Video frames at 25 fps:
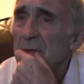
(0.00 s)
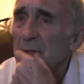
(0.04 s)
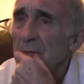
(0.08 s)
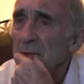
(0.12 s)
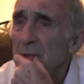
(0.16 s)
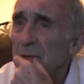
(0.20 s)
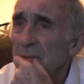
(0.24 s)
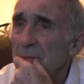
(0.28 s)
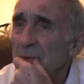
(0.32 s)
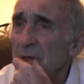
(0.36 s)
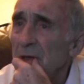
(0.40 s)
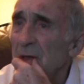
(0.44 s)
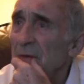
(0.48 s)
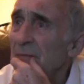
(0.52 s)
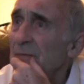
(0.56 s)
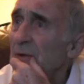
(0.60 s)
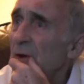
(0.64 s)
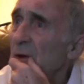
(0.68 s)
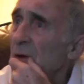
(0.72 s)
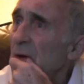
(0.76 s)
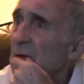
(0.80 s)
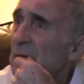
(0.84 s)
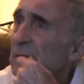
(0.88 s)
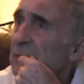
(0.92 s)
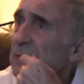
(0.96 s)
would have been
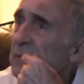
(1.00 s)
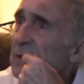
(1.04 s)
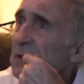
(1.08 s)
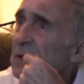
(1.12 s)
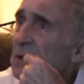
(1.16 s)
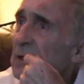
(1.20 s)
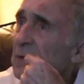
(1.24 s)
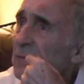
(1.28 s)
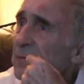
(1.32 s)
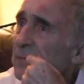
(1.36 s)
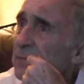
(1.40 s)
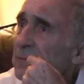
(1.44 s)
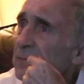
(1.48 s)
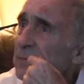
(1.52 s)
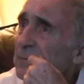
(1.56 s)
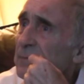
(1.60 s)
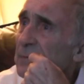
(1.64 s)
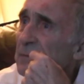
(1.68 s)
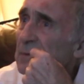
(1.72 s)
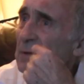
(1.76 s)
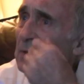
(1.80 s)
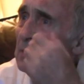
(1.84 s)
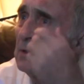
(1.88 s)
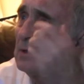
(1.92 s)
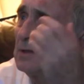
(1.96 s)
involved in a
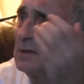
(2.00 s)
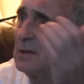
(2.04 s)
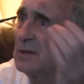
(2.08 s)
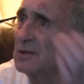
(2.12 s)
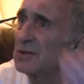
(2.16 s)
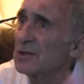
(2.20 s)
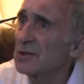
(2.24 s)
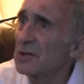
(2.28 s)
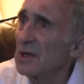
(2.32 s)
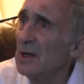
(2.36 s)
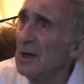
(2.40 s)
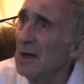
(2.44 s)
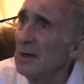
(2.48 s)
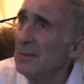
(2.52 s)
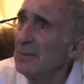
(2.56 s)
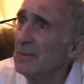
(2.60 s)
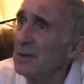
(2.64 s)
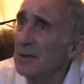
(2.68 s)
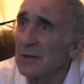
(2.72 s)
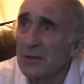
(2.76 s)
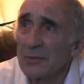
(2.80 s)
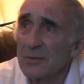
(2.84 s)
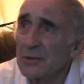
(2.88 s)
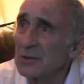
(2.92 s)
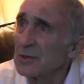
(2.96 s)
scam,
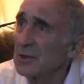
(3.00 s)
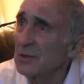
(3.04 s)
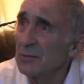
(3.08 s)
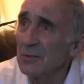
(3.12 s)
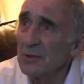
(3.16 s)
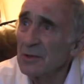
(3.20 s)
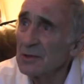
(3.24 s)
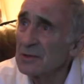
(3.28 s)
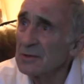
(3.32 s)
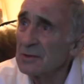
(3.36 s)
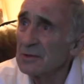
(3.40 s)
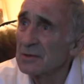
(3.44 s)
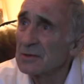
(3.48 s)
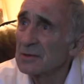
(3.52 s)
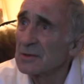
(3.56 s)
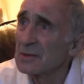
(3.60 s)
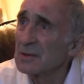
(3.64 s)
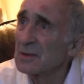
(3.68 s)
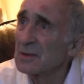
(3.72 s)
like, which I wasn't.